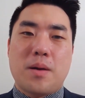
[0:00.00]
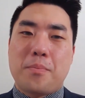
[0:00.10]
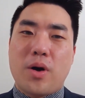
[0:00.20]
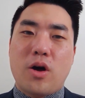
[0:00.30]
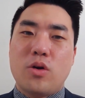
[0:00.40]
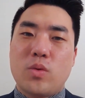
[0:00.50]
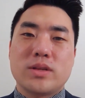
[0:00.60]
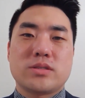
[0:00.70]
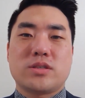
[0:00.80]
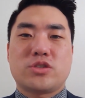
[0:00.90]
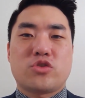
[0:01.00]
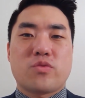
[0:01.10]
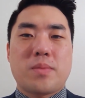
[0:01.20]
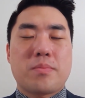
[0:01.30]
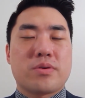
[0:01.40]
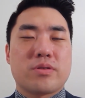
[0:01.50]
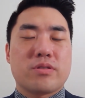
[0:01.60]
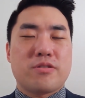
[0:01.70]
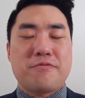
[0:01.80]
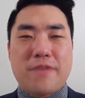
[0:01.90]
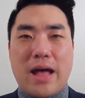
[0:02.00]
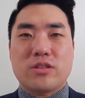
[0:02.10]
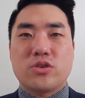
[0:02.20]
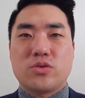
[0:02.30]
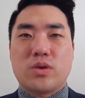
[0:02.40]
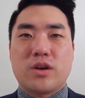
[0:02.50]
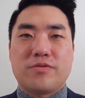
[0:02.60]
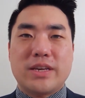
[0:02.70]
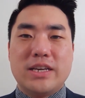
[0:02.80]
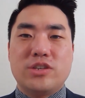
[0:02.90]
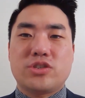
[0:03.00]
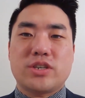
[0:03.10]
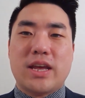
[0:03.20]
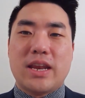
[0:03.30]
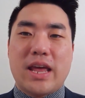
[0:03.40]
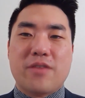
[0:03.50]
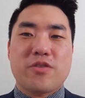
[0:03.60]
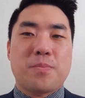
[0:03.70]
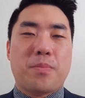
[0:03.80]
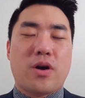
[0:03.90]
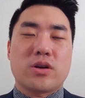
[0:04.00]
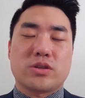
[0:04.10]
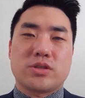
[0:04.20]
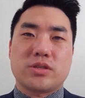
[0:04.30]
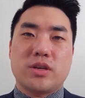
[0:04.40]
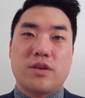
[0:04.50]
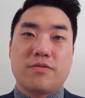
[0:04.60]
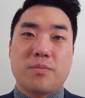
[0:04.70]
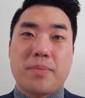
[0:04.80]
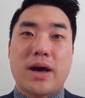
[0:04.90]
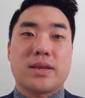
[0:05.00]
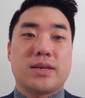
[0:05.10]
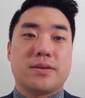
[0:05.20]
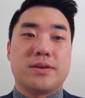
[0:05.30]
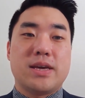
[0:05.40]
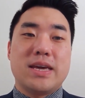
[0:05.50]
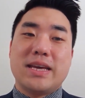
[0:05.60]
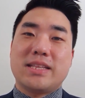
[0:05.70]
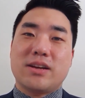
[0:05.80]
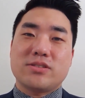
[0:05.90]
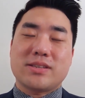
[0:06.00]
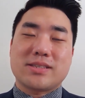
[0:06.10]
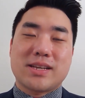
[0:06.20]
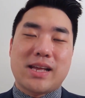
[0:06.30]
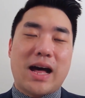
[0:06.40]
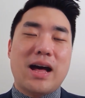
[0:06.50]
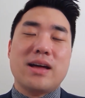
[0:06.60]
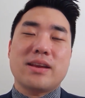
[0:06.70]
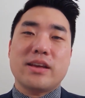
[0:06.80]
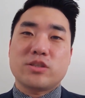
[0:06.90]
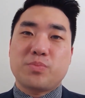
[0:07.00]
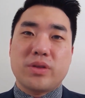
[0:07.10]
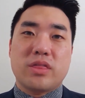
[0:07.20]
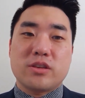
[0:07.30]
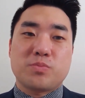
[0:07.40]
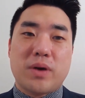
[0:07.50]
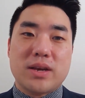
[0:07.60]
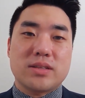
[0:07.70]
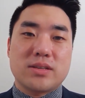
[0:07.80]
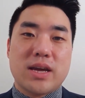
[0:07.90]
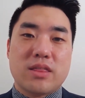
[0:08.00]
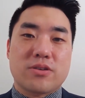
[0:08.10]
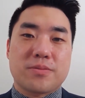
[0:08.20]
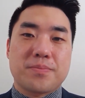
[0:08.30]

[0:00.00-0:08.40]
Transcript: Paul wants us to remember the value of each and every part of the body. He tells us God has put this body together.